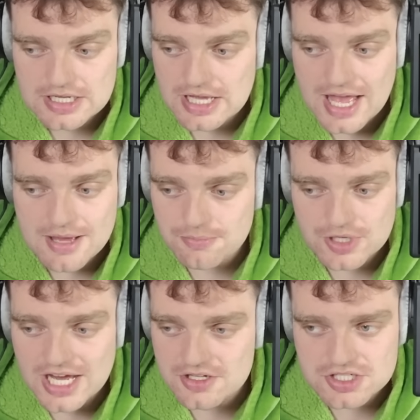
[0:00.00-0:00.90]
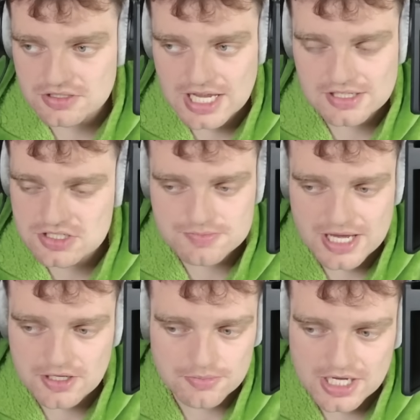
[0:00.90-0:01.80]
Caitlin's just
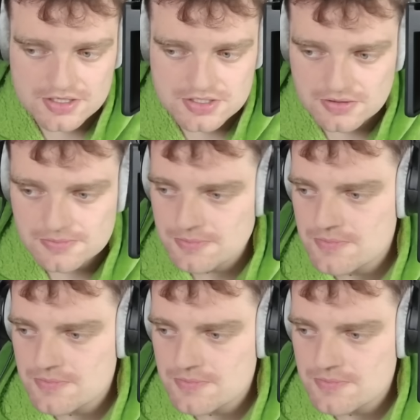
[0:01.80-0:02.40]
better than Breanna Stewart.